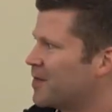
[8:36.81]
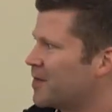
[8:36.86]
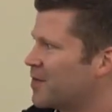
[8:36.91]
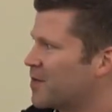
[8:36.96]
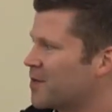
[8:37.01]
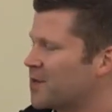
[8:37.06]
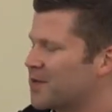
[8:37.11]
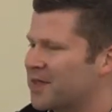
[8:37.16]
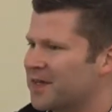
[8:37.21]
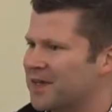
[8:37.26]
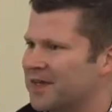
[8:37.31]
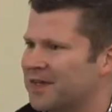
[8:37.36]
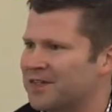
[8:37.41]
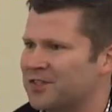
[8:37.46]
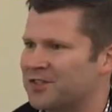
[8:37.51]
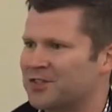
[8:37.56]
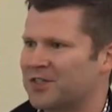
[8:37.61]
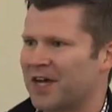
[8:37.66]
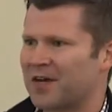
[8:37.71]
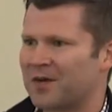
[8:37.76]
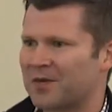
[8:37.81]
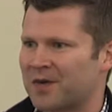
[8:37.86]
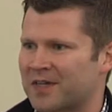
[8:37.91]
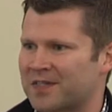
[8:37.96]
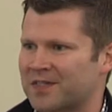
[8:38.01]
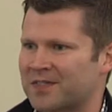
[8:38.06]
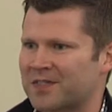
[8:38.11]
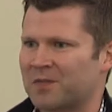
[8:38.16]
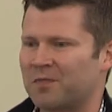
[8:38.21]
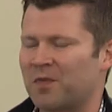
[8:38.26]
Through the
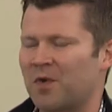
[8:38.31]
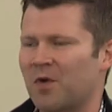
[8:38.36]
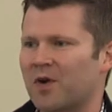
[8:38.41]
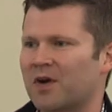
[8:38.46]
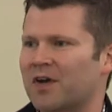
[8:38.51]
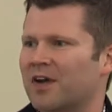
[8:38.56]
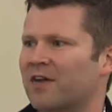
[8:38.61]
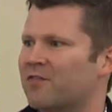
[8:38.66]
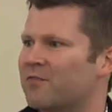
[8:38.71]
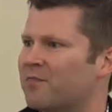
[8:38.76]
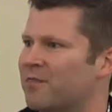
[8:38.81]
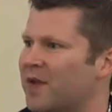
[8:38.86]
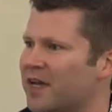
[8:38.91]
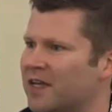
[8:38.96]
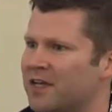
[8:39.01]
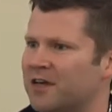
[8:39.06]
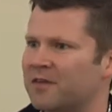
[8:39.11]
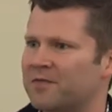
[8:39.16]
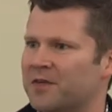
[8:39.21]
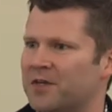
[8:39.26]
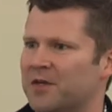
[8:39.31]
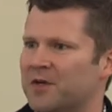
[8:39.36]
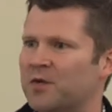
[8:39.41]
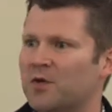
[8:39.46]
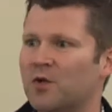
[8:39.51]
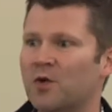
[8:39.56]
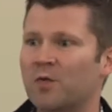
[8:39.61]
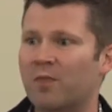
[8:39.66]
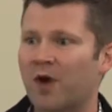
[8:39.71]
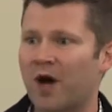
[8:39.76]
generous support of many of you
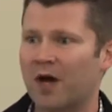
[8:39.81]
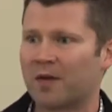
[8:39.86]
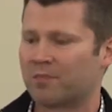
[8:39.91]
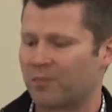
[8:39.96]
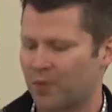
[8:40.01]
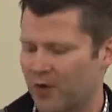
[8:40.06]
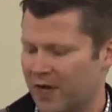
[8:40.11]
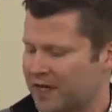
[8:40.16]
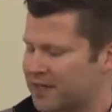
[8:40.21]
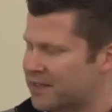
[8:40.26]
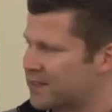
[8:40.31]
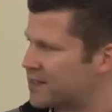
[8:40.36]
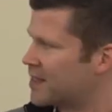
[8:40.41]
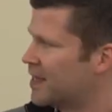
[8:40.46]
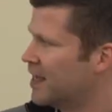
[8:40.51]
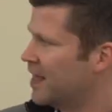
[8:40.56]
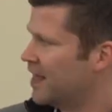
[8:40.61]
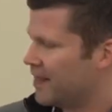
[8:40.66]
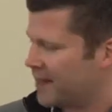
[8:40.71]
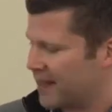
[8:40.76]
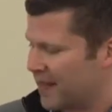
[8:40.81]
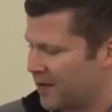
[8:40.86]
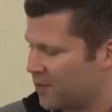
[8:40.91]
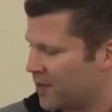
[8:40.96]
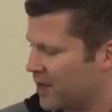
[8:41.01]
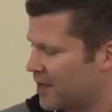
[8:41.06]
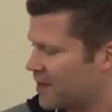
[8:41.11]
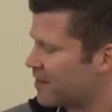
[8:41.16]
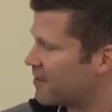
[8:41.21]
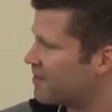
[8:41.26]
who bought bricks that
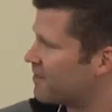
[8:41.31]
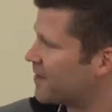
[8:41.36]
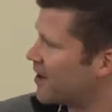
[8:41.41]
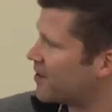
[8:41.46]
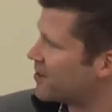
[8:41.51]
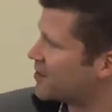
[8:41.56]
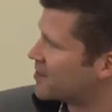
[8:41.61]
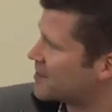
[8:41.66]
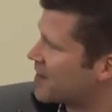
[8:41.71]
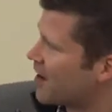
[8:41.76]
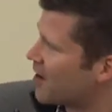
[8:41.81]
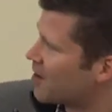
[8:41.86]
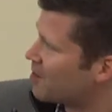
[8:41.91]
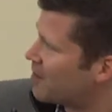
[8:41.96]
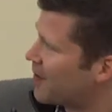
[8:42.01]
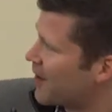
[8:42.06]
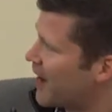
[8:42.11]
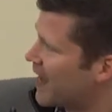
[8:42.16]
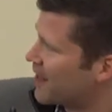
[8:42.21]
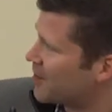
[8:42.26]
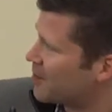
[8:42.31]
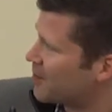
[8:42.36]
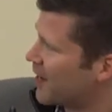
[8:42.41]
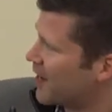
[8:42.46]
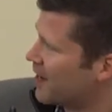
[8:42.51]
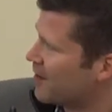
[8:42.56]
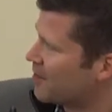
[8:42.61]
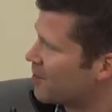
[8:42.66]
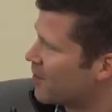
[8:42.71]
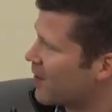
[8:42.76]
went in the Founders Garden
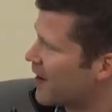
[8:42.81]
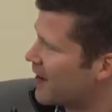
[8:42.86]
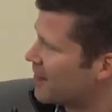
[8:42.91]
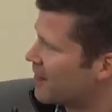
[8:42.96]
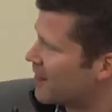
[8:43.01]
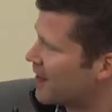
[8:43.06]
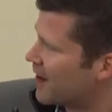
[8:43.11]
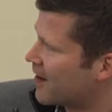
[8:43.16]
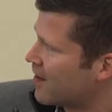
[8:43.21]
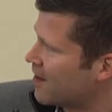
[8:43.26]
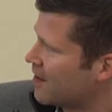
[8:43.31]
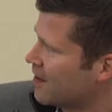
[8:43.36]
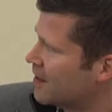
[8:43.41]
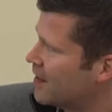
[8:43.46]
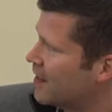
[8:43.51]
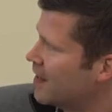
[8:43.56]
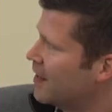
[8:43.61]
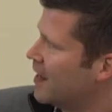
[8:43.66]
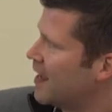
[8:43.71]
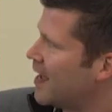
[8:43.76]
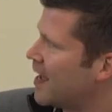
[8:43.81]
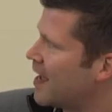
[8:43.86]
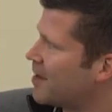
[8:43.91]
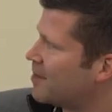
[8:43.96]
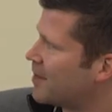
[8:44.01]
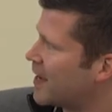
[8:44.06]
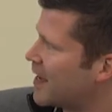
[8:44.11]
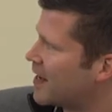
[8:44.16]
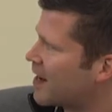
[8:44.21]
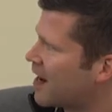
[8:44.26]
pathway right there,
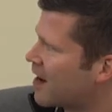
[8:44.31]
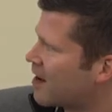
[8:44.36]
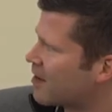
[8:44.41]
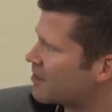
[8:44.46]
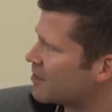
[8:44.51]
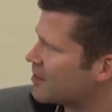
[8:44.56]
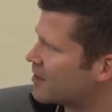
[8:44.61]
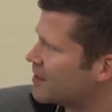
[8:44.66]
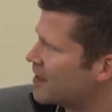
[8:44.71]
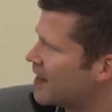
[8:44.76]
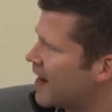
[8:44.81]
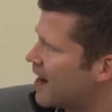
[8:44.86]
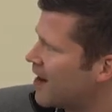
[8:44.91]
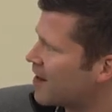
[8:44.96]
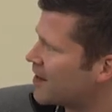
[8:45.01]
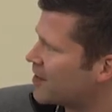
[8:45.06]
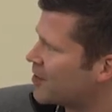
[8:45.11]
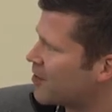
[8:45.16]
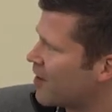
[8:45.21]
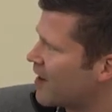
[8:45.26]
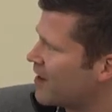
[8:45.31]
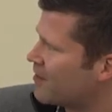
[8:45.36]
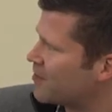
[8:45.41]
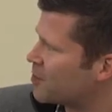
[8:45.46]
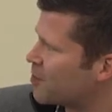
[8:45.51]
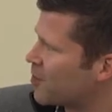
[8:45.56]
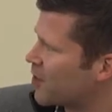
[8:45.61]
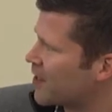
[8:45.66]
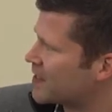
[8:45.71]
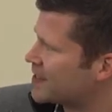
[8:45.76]
and our
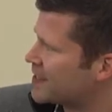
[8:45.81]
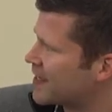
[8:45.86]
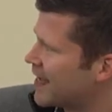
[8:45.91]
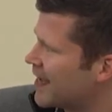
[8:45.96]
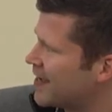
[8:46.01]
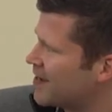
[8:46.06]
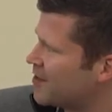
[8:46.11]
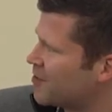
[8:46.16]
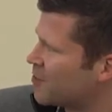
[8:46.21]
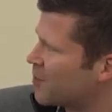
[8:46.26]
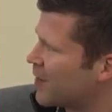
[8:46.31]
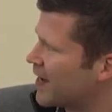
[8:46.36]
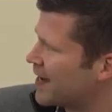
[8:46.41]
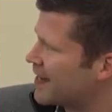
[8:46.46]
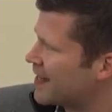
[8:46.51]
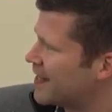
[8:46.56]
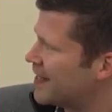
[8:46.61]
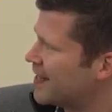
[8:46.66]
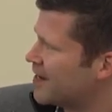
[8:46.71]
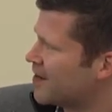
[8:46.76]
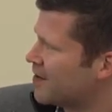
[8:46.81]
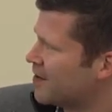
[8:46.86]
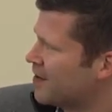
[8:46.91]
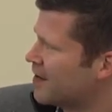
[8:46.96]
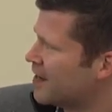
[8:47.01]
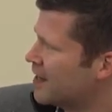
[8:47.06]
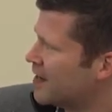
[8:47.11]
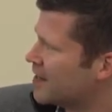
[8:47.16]
engraved bricks end right here.